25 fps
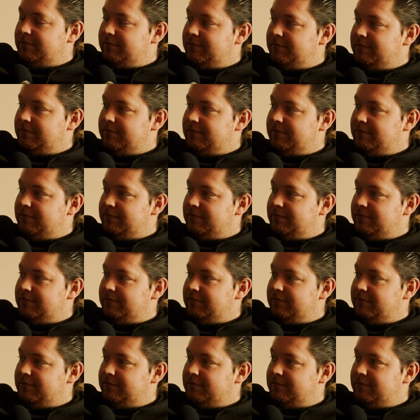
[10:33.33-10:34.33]

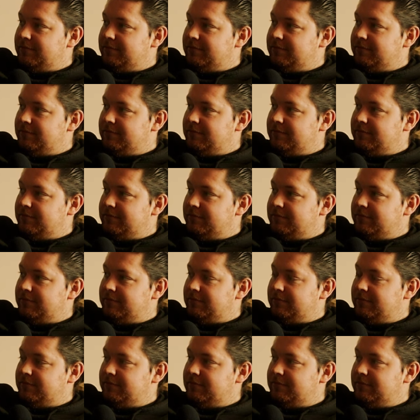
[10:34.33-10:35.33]

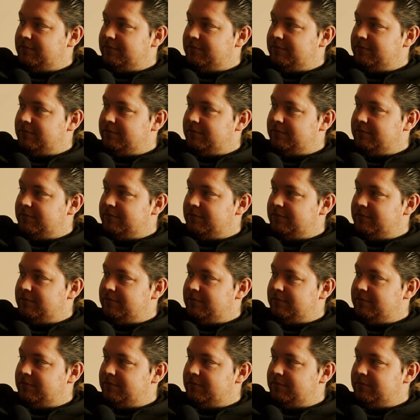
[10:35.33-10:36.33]

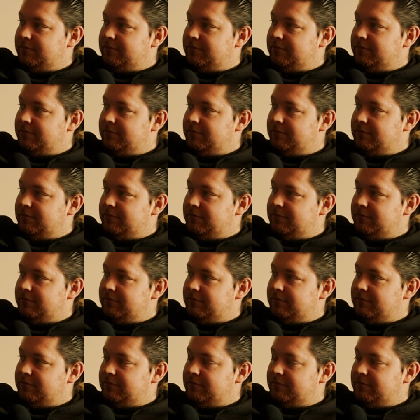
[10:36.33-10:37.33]
[no speech]